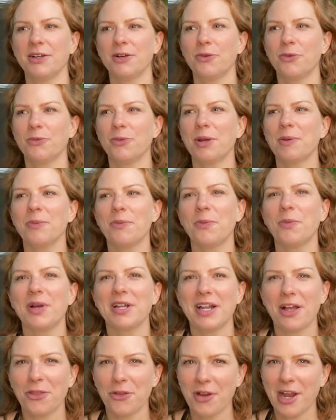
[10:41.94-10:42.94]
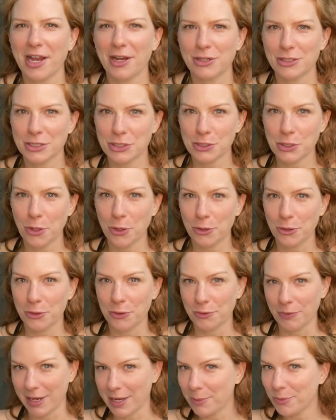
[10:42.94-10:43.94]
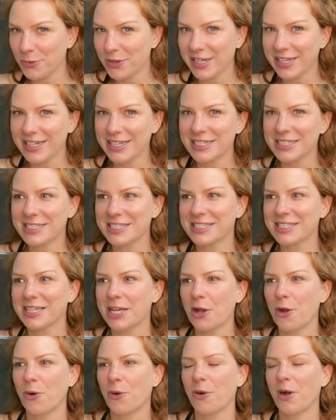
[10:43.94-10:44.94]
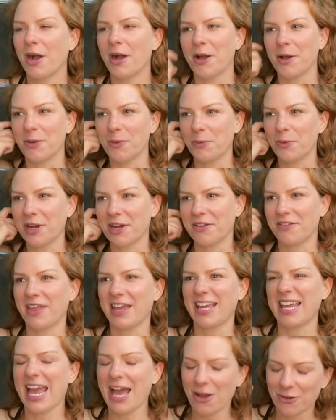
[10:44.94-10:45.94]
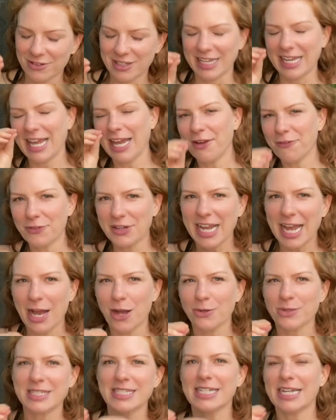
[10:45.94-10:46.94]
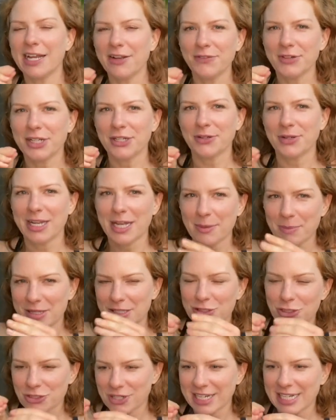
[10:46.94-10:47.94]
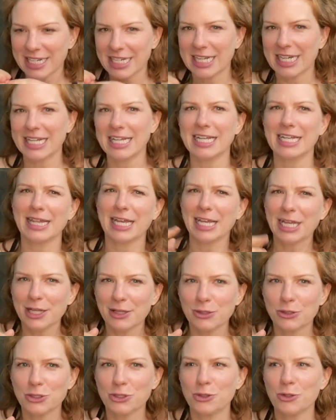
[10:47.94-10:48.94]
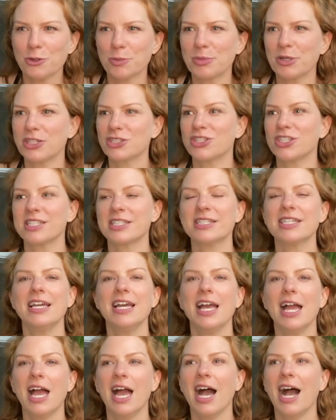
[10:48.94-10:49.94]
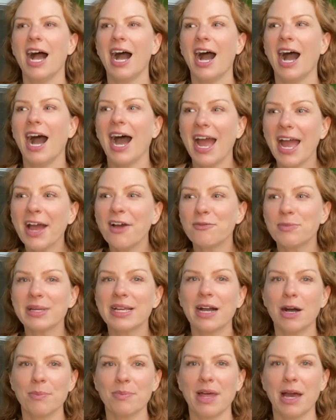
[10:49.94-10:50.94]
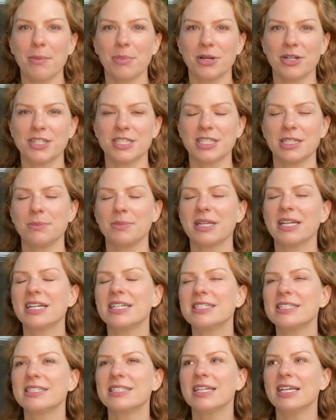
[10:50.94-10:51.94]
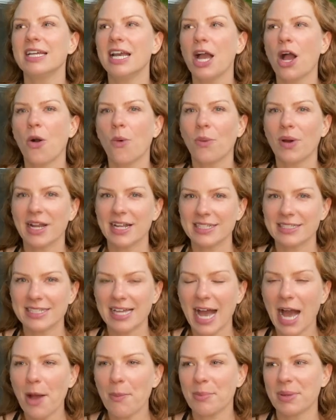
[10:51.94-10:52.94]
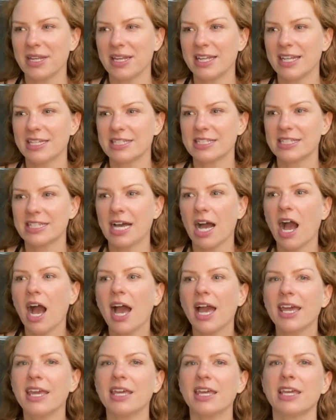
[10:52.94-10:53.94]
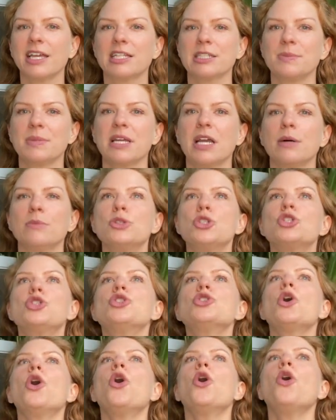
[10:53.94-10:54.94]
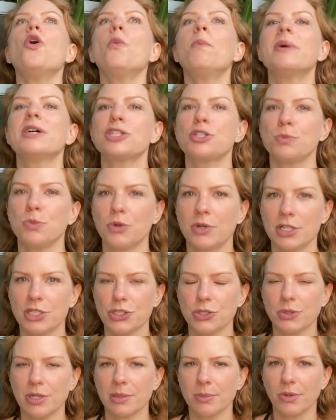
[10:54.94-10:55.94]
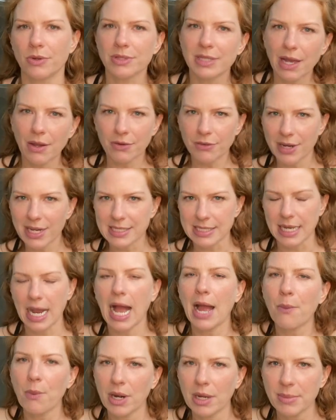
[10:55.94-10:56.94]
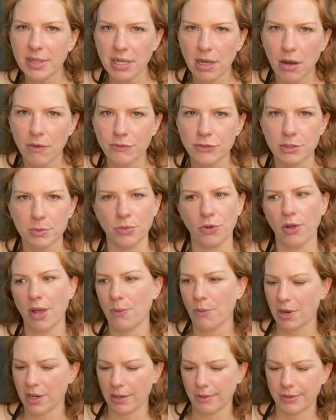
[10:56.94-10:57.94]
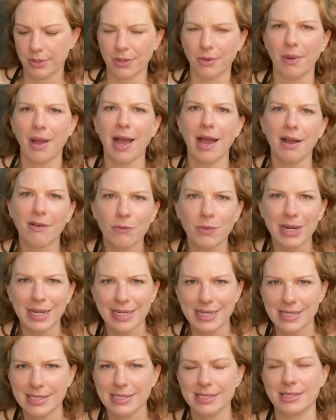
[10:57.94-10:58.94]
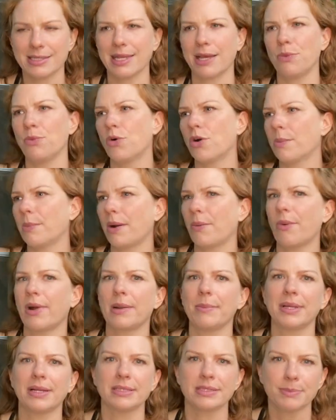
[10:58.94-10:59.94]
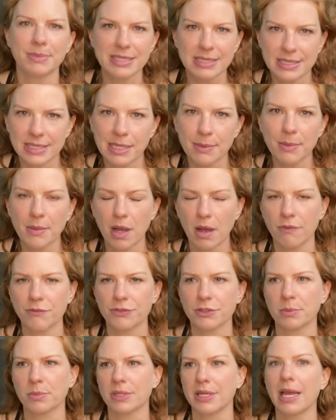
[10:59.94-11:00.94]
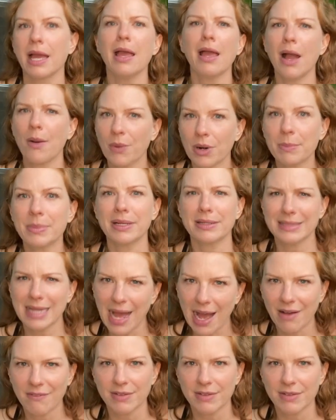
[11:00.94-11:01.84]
what other hikers call gram weenies, where they count like every ounce and every gram and they're trying to cut it and they cut their toothbrushes. I have become that person because what has happened is the hiking has become so much more enjoyable. Now, granted, I want to be comfortable. I want to, have what I need to stay warm. I want to be able to sleep comfortably. I want to be able to have